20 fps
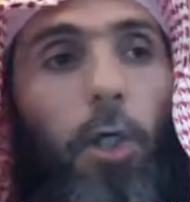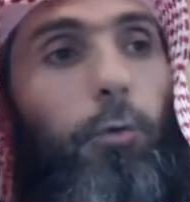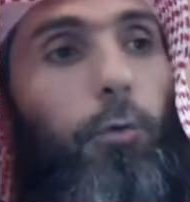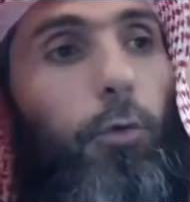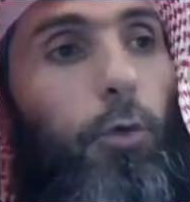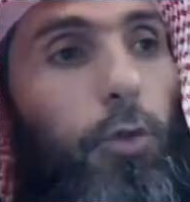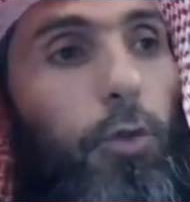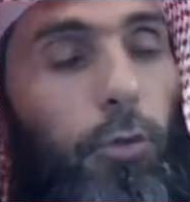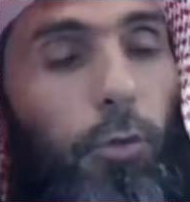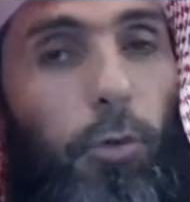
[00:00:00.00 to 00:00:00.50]
if
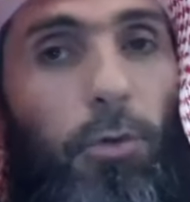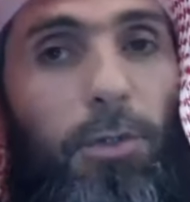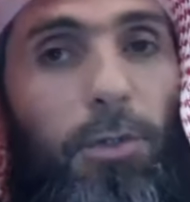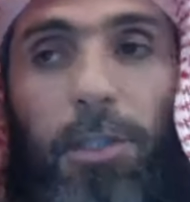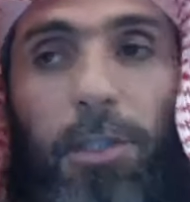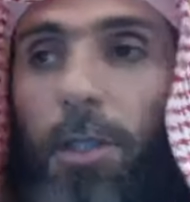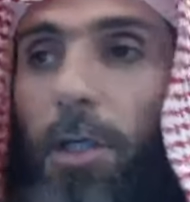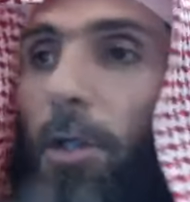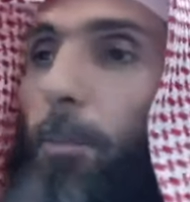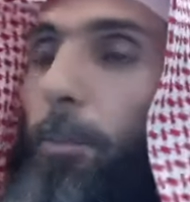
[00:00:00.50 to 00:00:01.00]
you
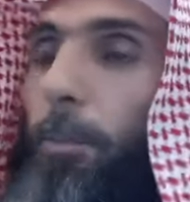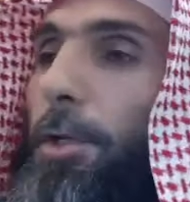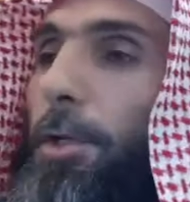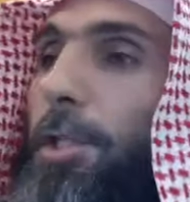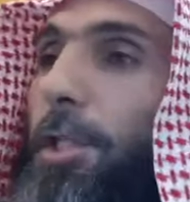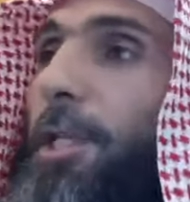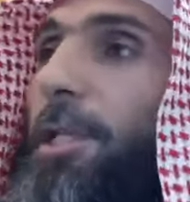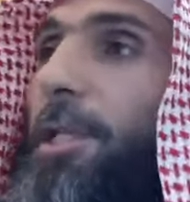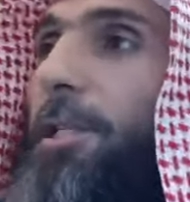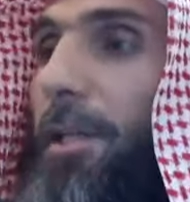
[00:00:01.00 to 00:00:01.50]
choose,
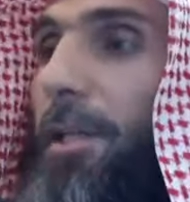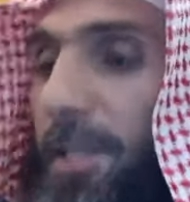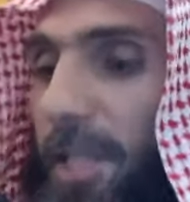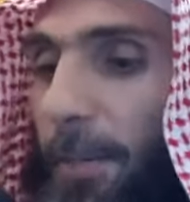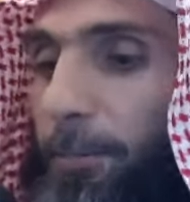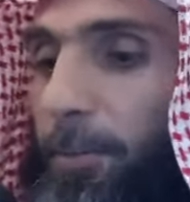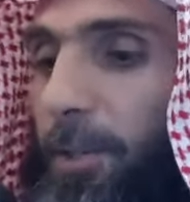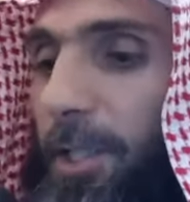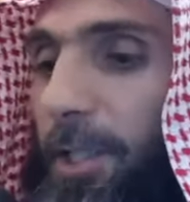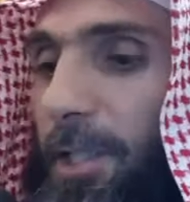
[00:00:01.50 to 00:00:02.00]
person is
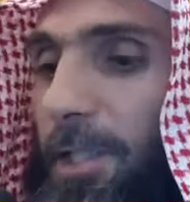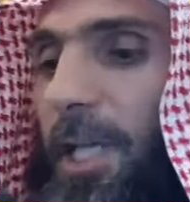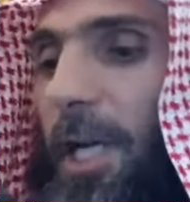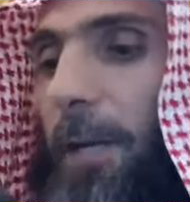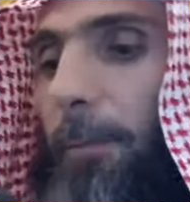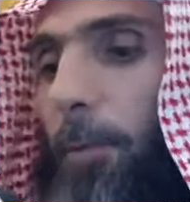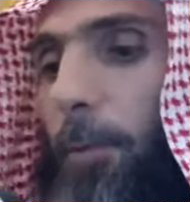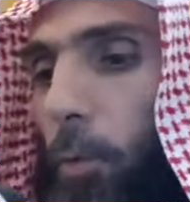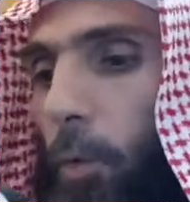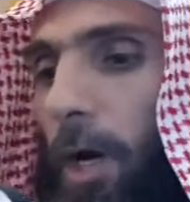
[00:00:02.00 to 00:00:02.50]
accepting
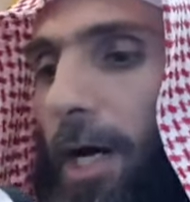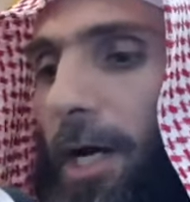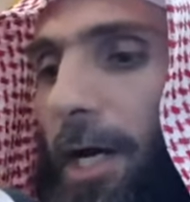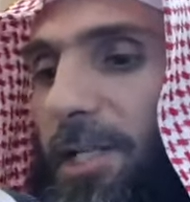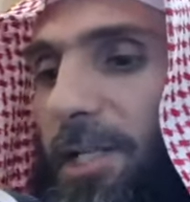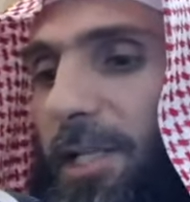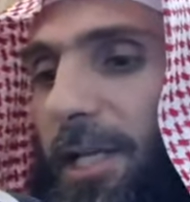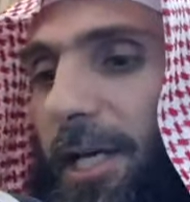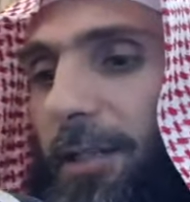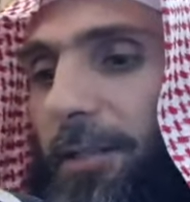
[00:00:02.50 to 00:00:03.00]
Islam. Why
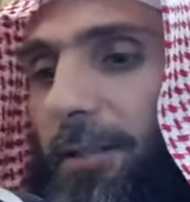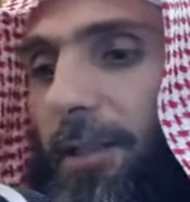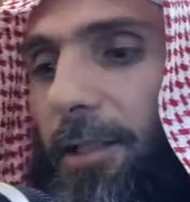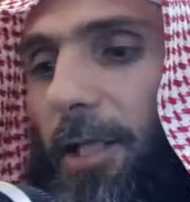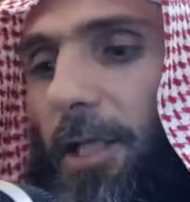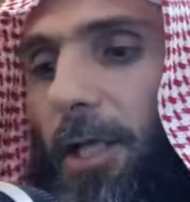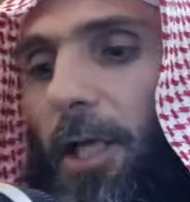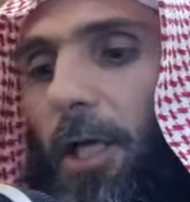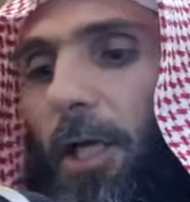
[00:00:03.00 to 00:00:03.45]
is that?